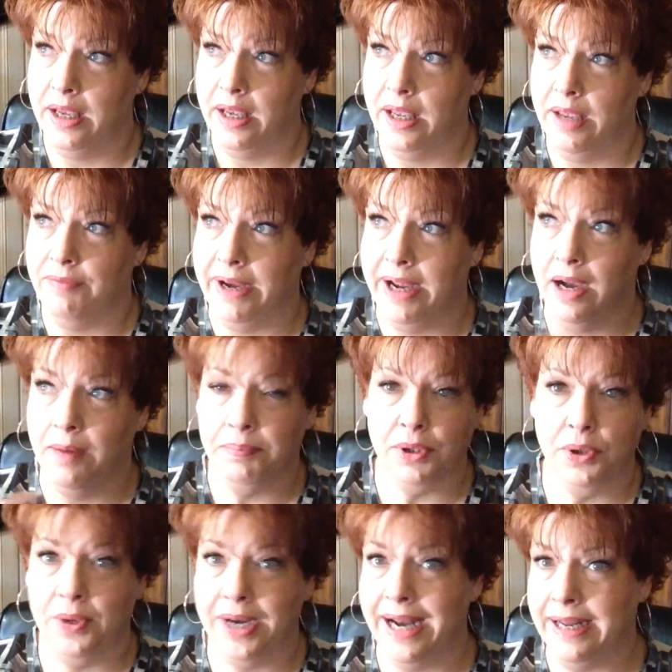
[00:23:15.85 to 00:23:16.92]
if I
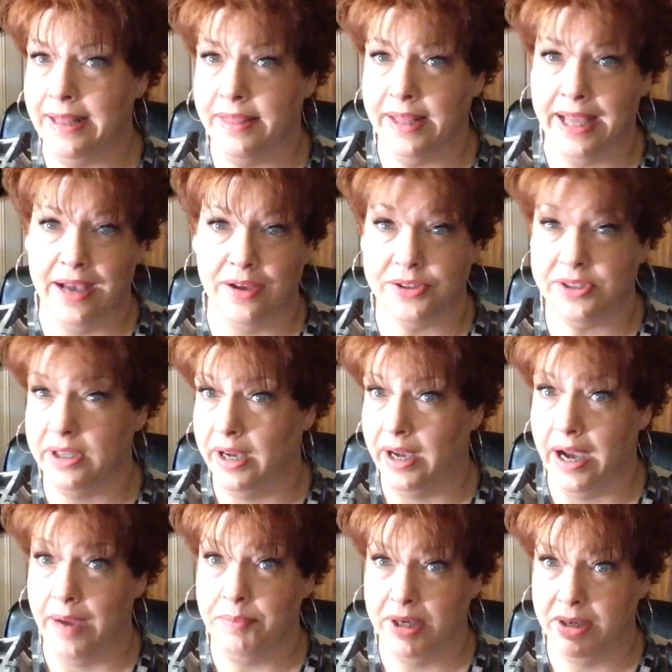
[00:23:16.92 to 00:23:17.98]
upload anything else,
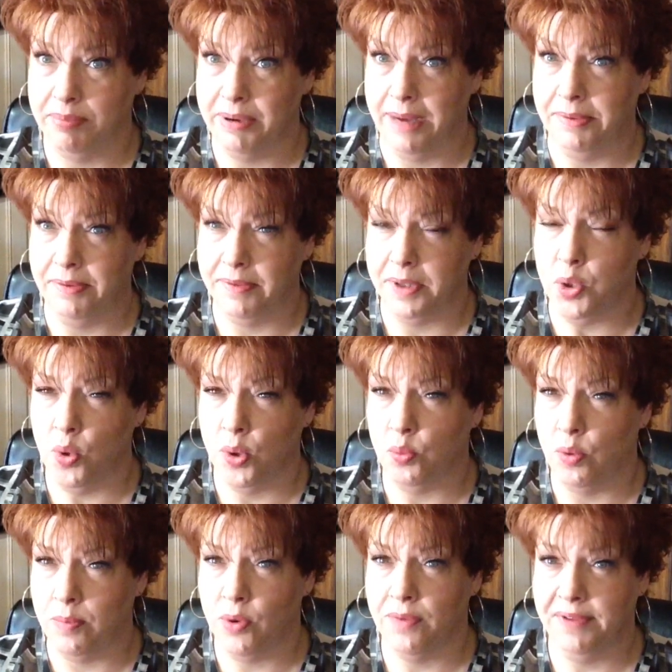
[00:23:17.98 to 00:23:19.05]
I'm going to probably record
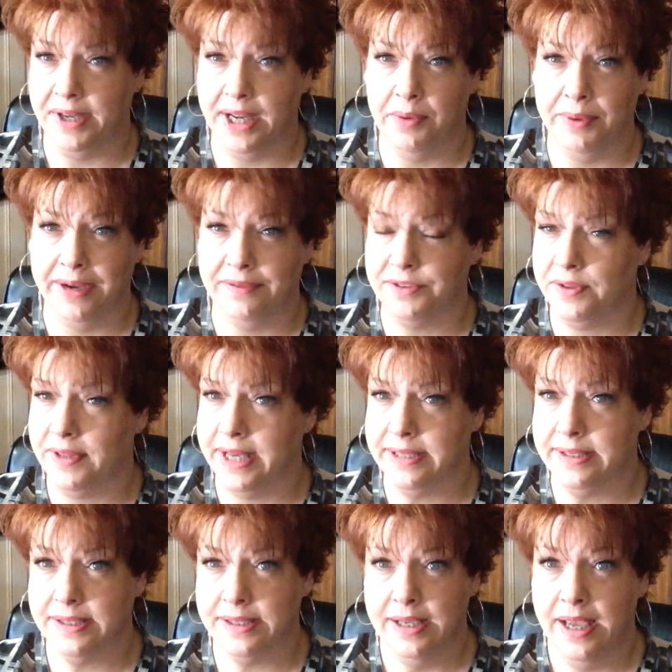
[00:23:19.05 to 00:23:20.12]
one more video after
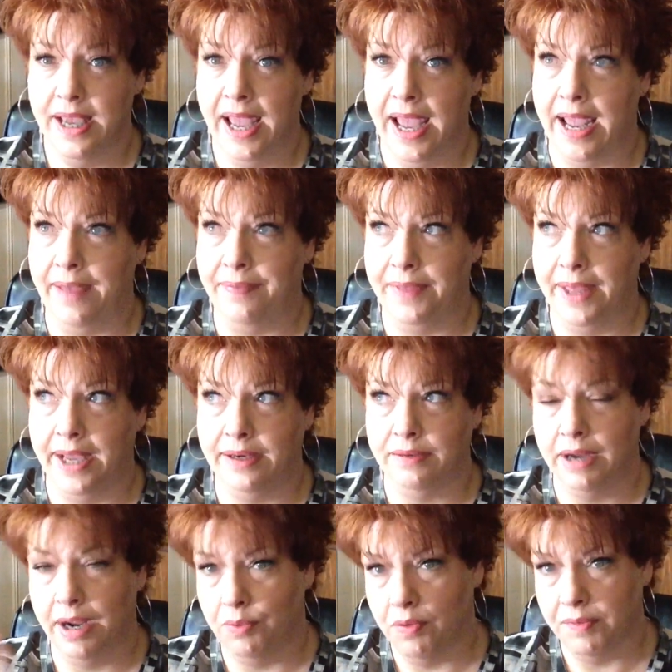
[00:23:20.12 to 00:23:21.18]
this, and then
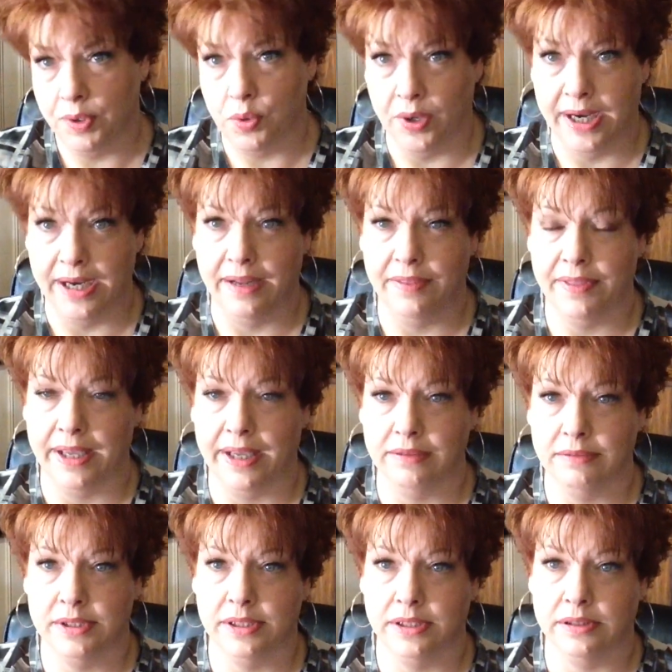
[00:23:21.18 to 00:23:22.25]
I won't record anything
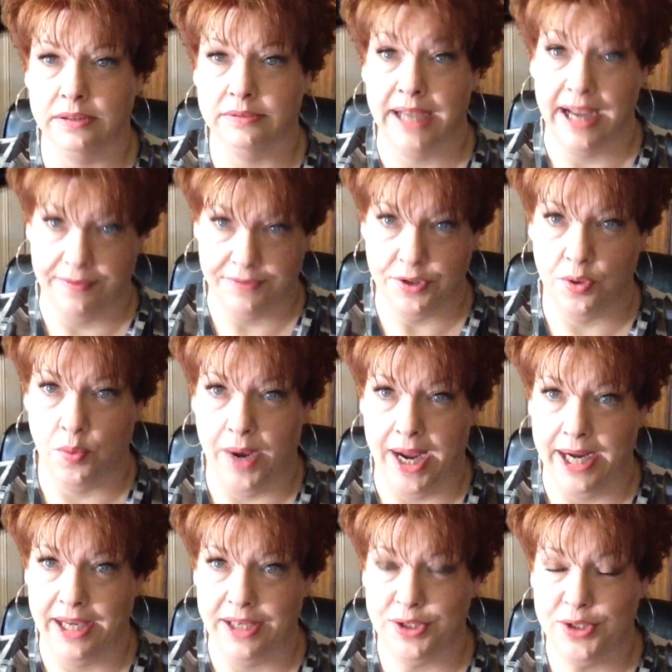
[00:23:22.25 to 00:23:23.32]
until after the
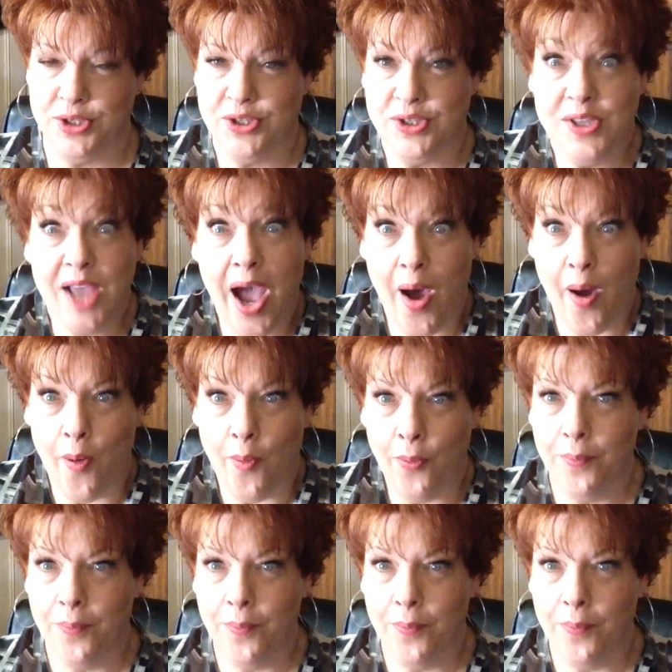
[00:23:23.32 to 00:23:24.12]
wedding. So,